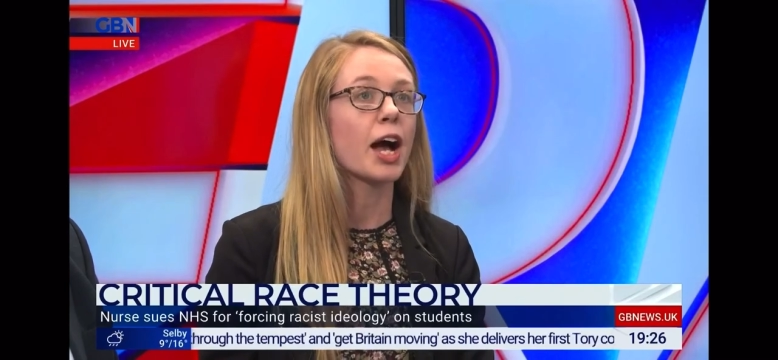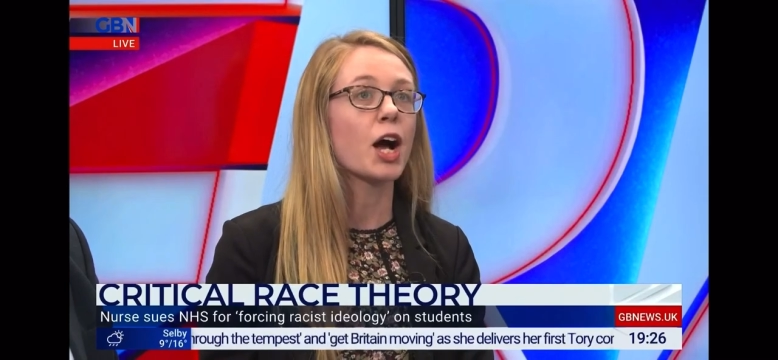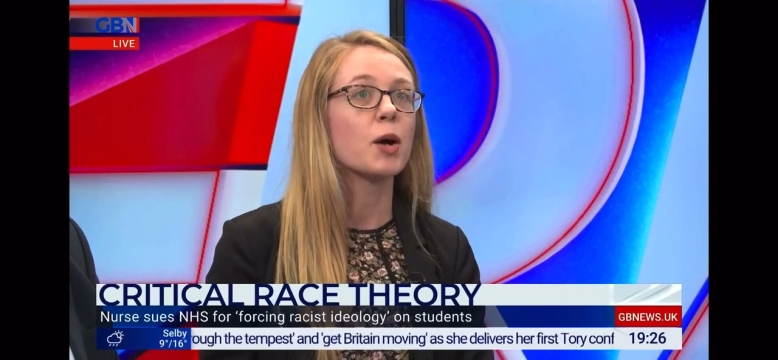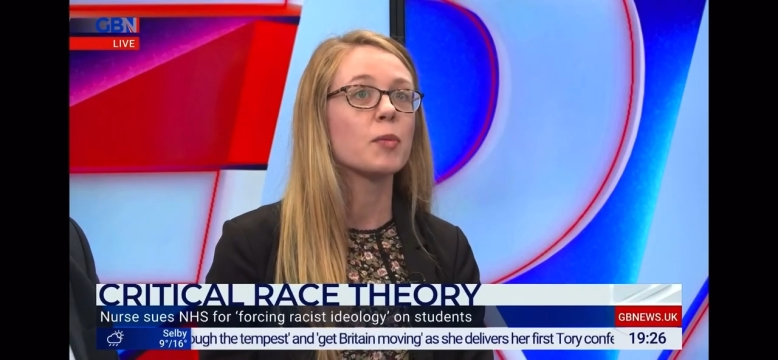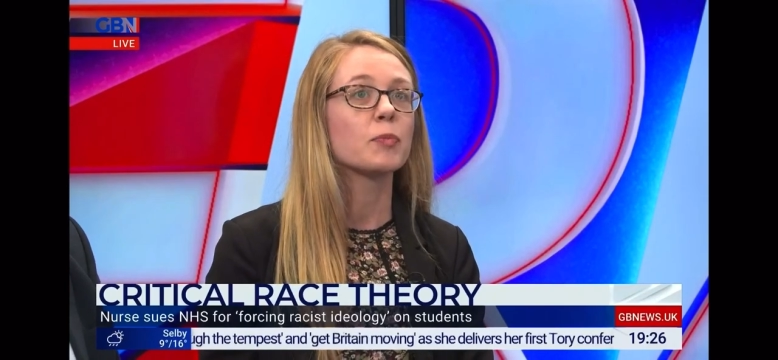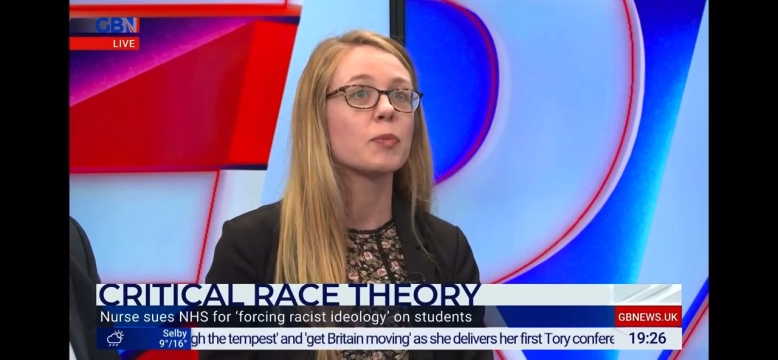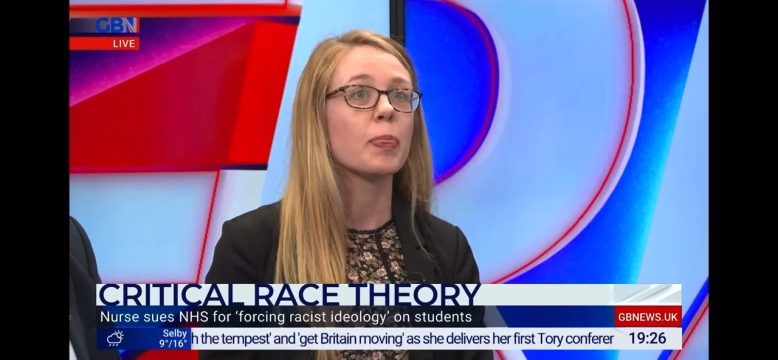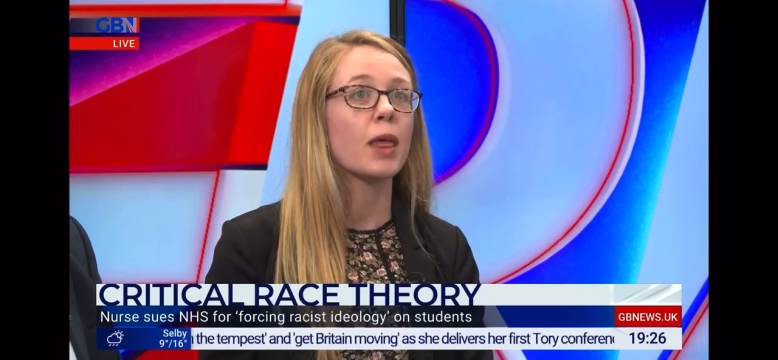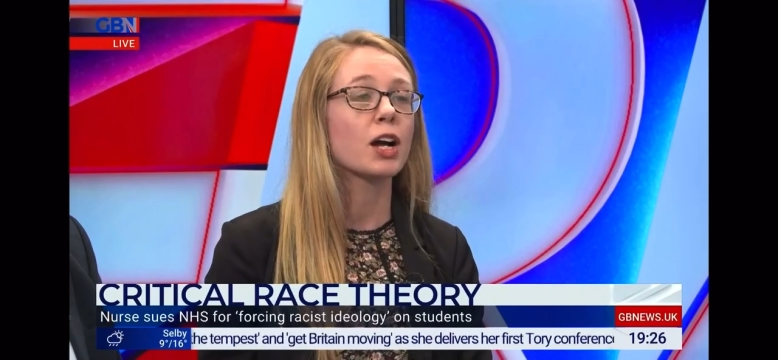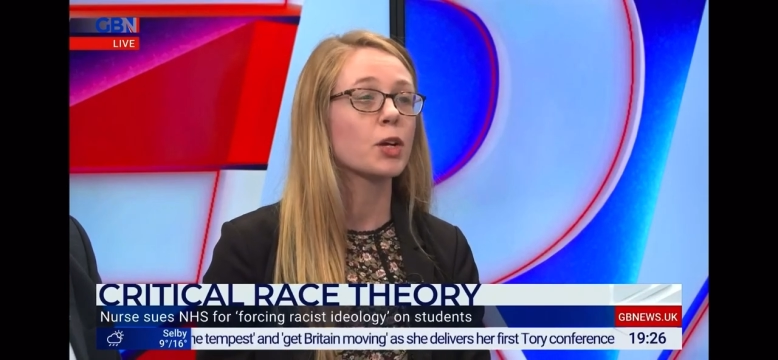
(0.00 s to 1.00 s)

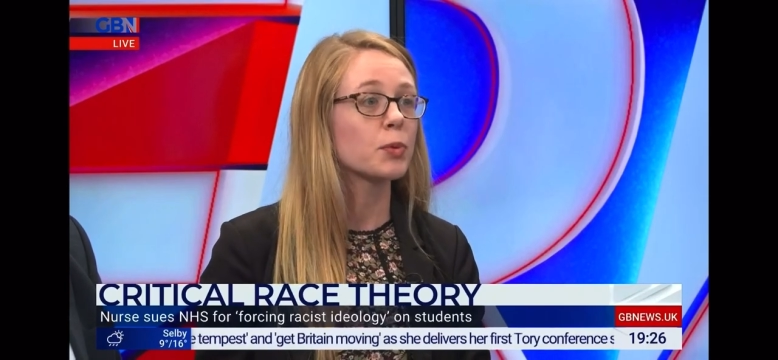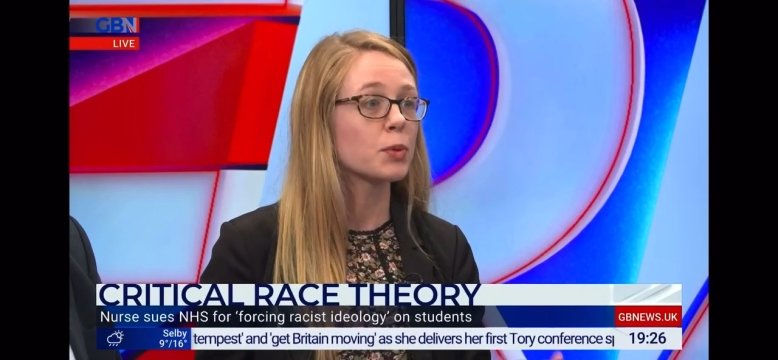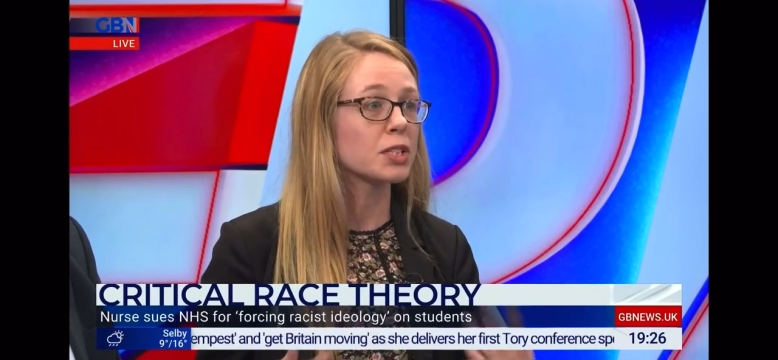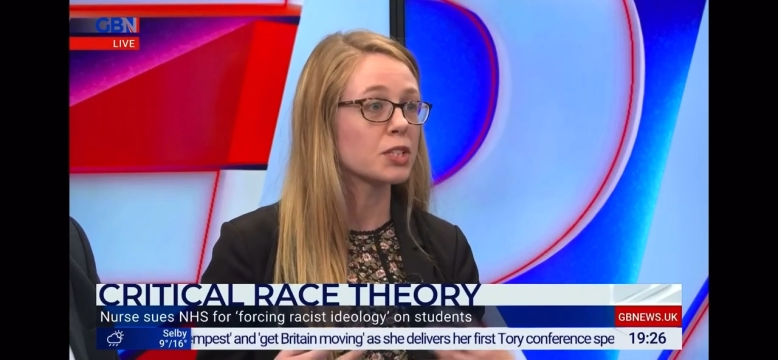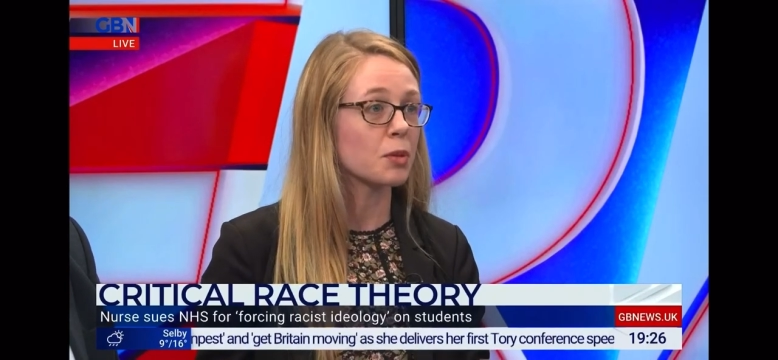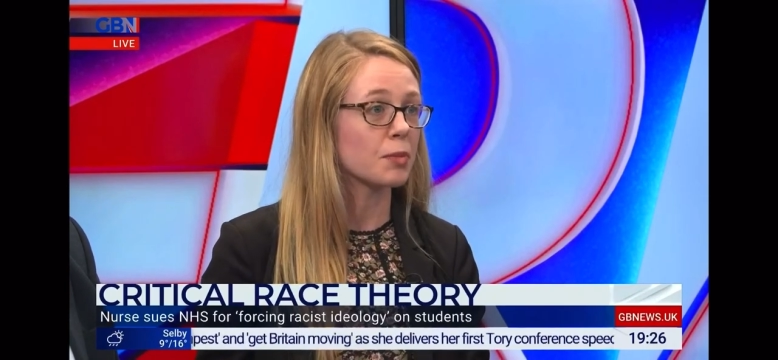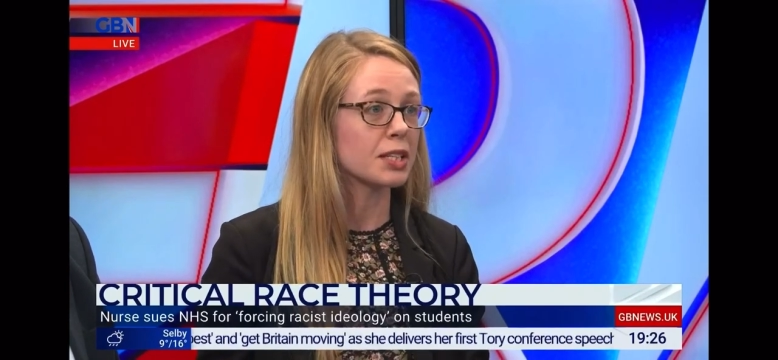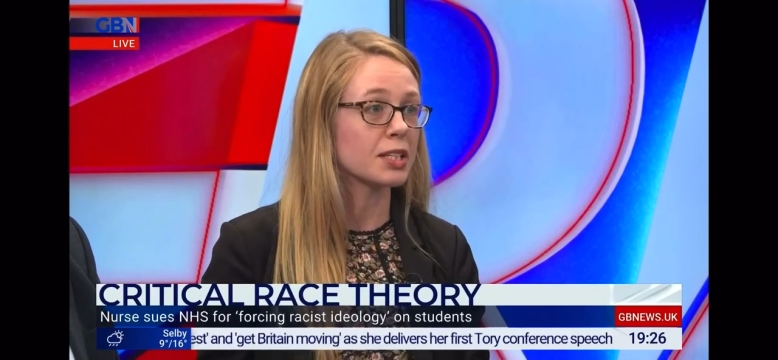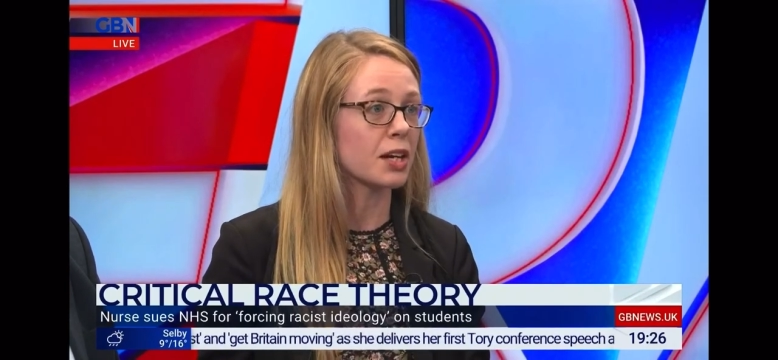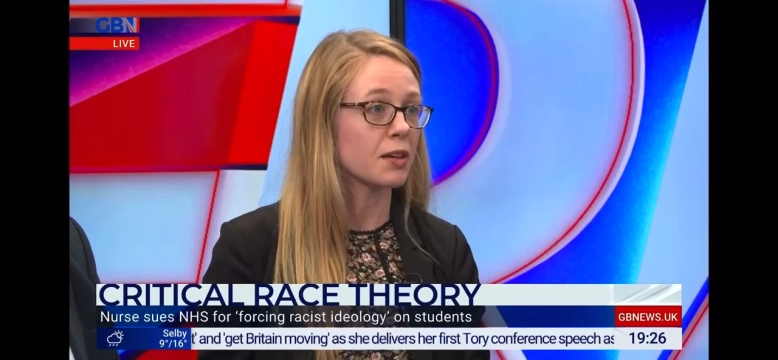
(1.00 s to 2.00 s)
Um, I got pulled into a
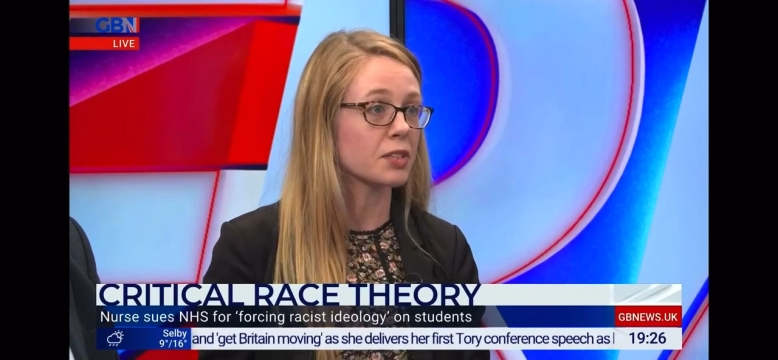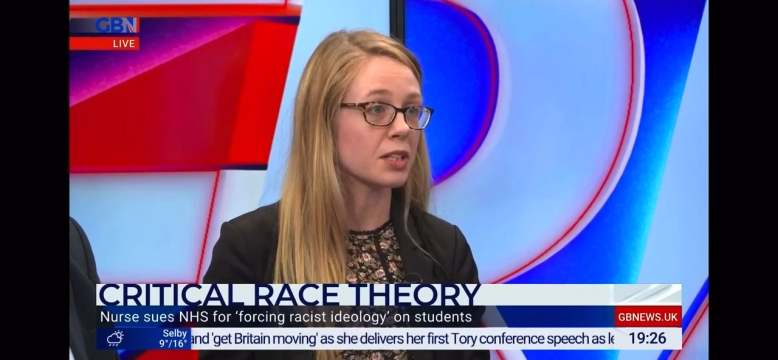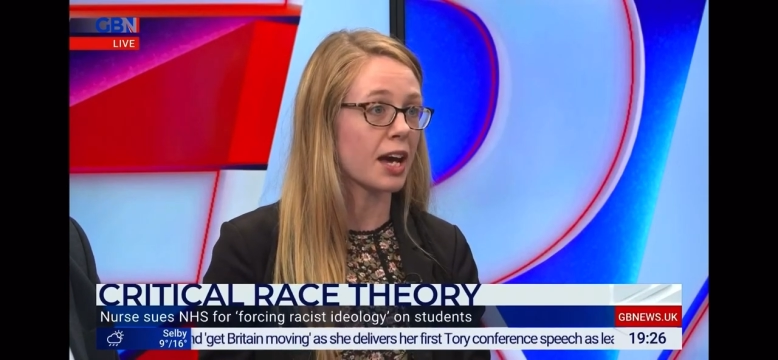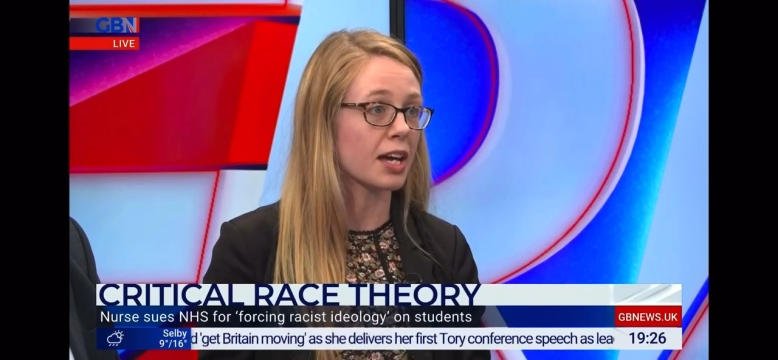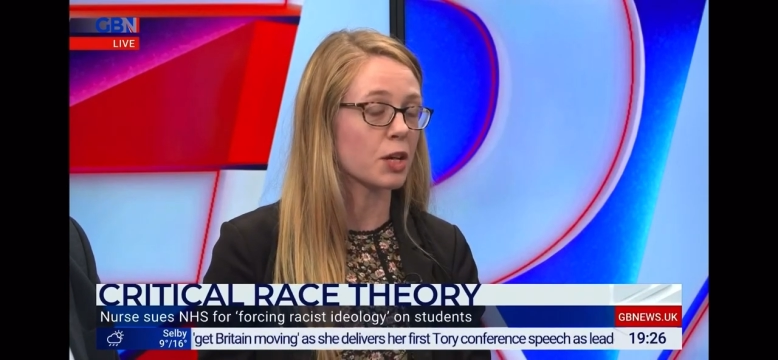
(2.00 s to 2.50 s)
meeting after that,